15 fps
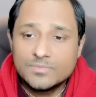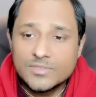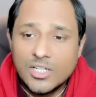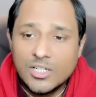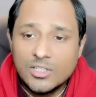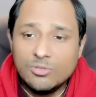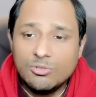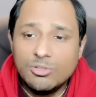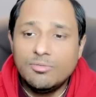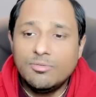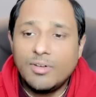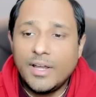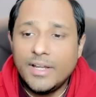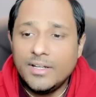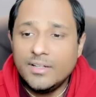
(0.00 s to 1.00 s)
you, uh, know, you will
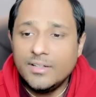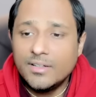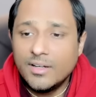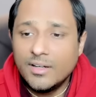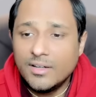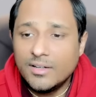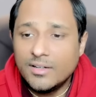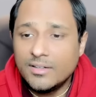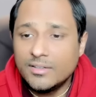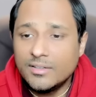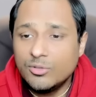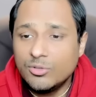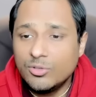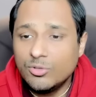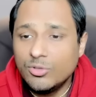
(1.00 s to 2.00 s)
find, uh,
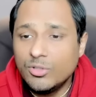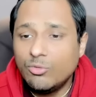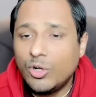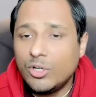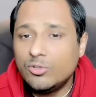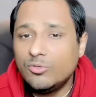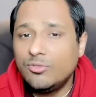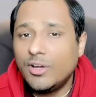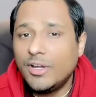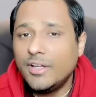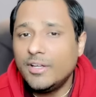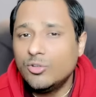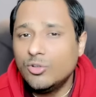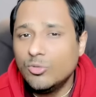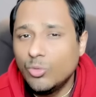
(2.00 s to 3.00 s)
you, you will want to
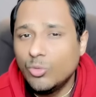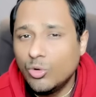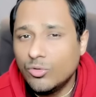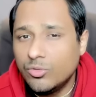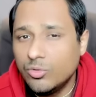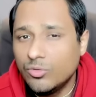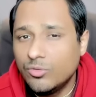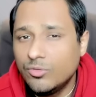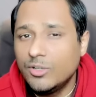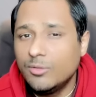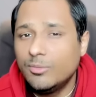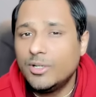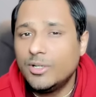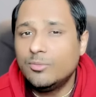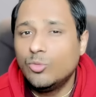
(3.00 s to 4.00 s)
find, you know, more
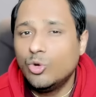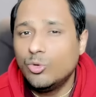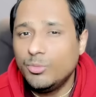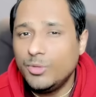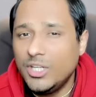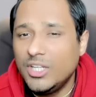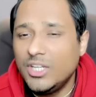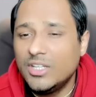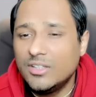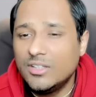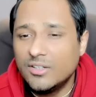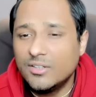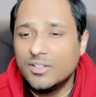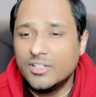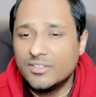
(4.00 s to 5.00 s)
fulfillment, more meaning in
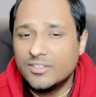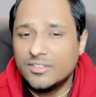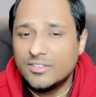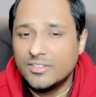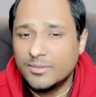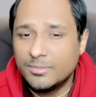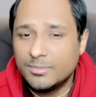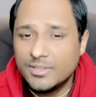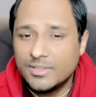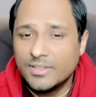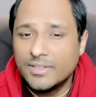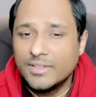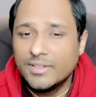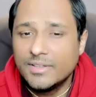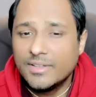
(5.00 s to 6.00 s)
the relationships.
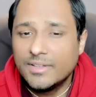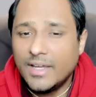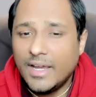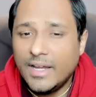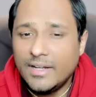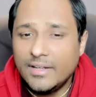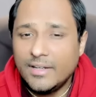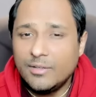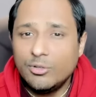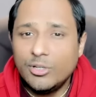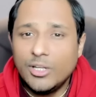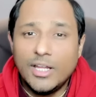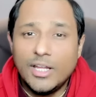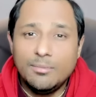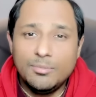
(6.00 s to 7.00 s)
And it will
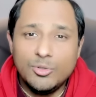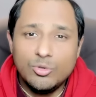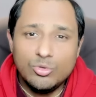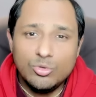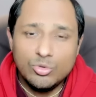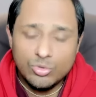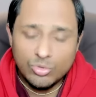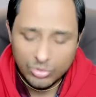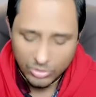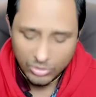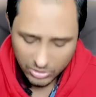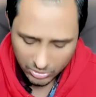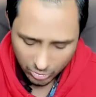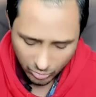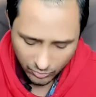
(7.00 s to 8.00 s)
help you to
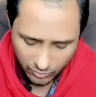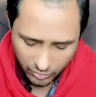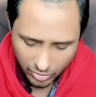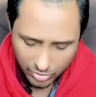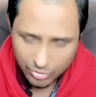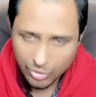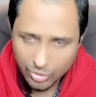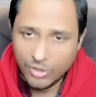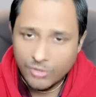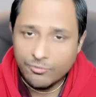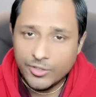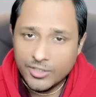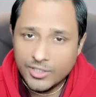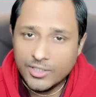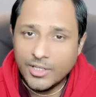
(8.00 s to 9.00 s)
uh, look for joy
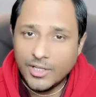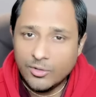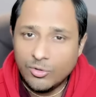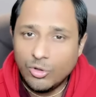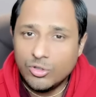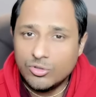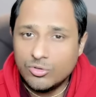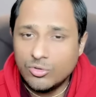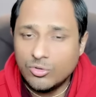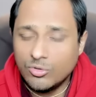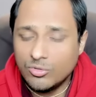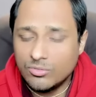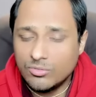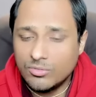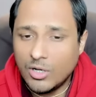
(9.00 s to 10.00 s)
within and
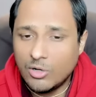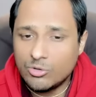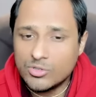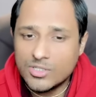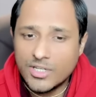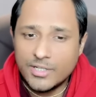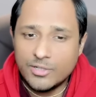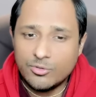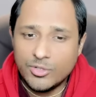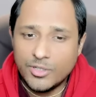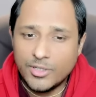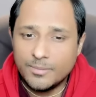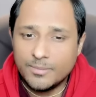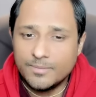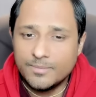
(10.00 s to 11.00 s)
also outside. Okay.